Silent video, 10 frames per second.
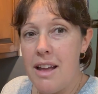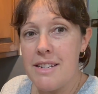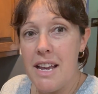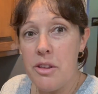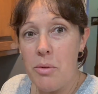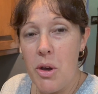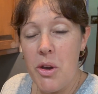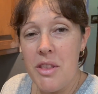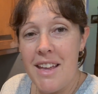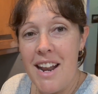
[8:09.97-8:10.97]
down the
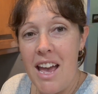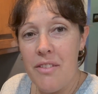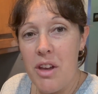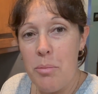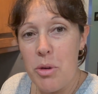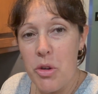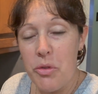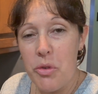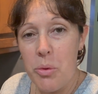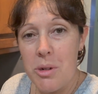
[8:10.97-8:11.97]
road that have a
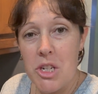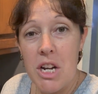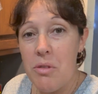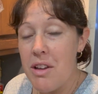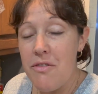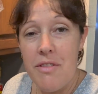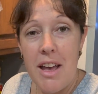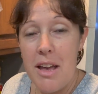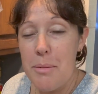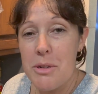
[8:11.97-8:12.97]
beautiful regenerative
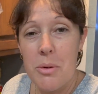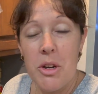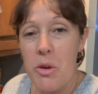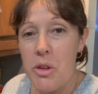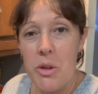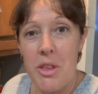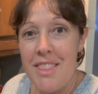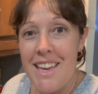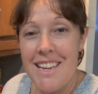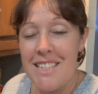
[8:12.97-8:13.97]
farm, doing all the good
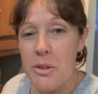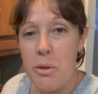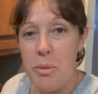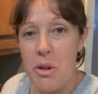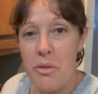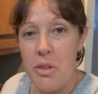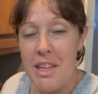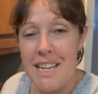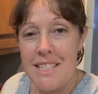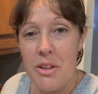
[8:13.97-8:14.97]
things, all the beautiful
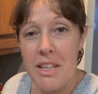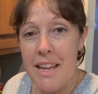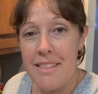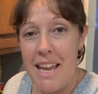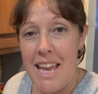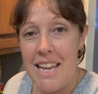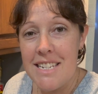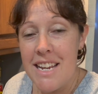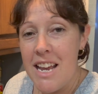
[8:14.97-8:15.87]
things on their land,